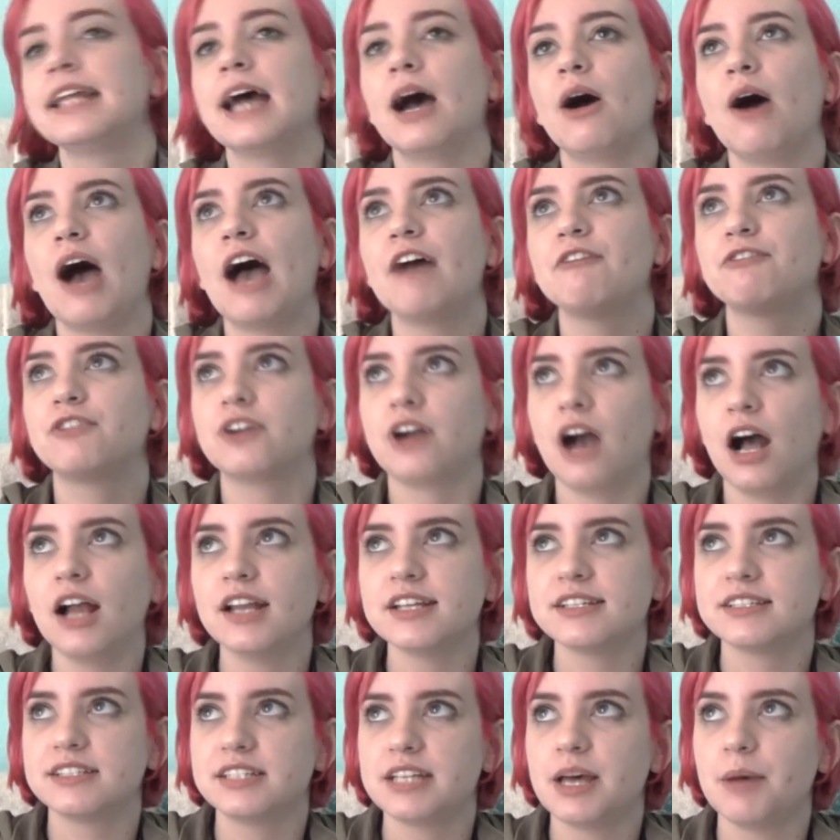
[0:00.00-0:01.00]
Now, I've
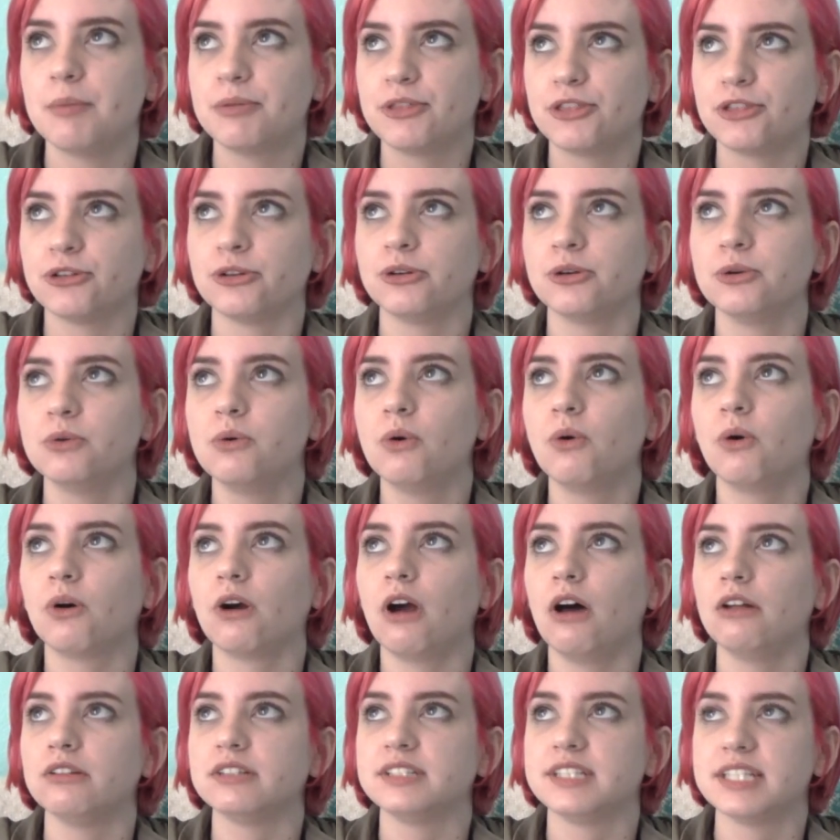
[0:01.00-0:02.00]
Gotta Step Through or
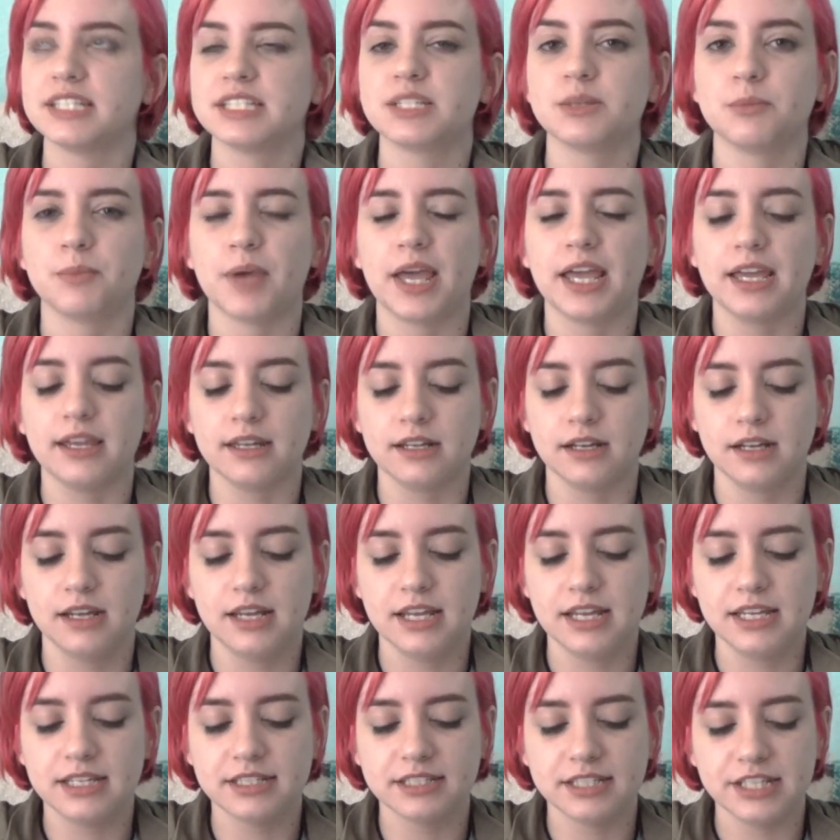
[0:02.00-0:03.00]
I'll Dissipate
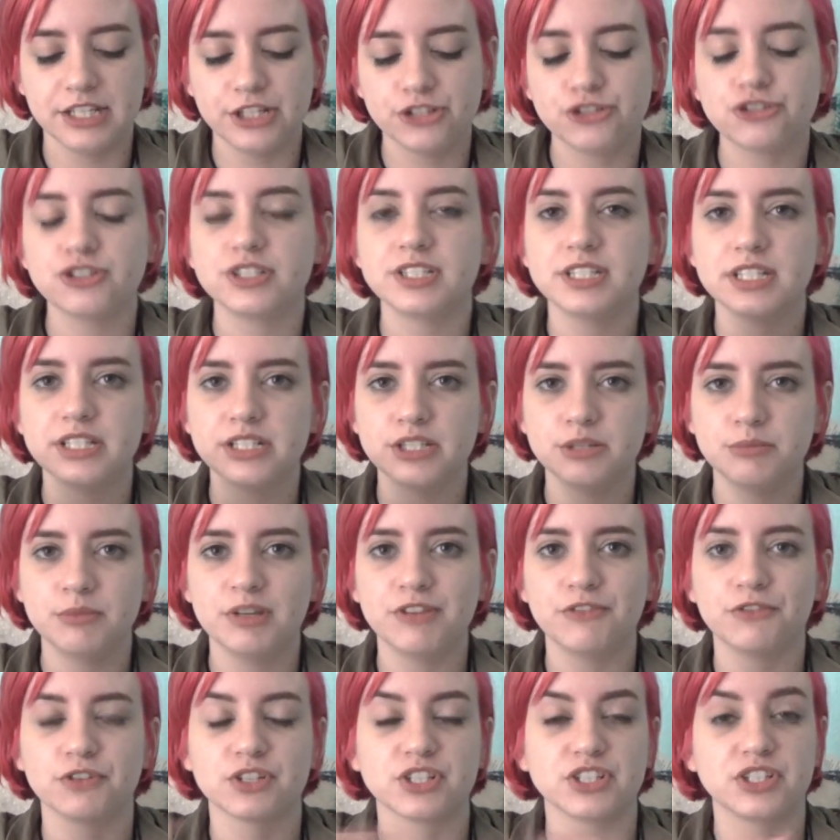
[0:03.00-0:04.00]
is interesting to
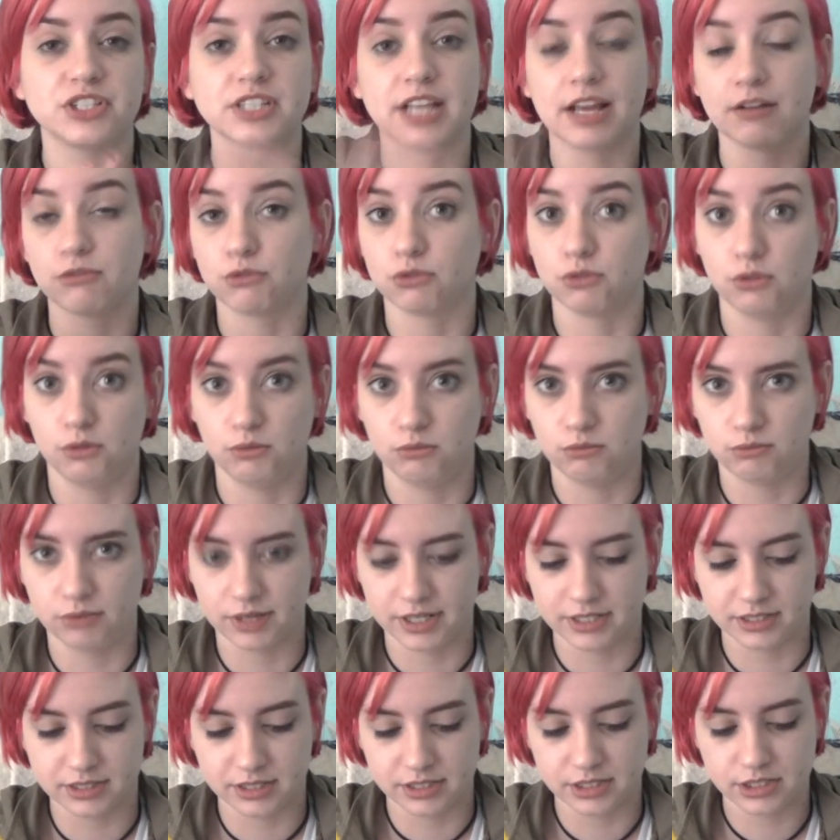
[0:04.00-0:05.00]
me for several
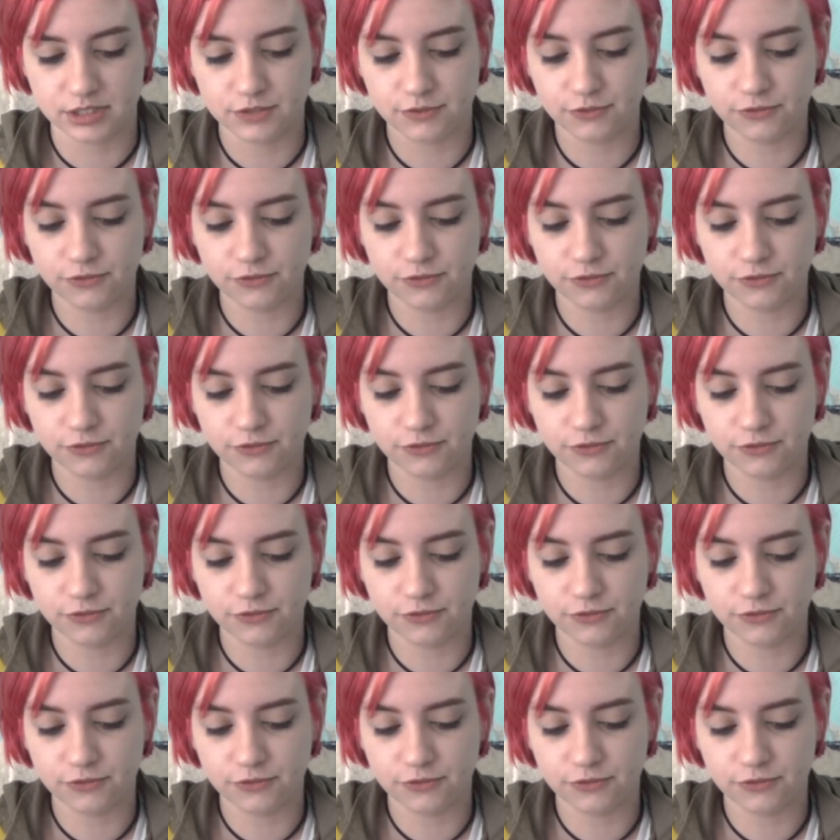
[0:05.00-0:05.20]
reasons.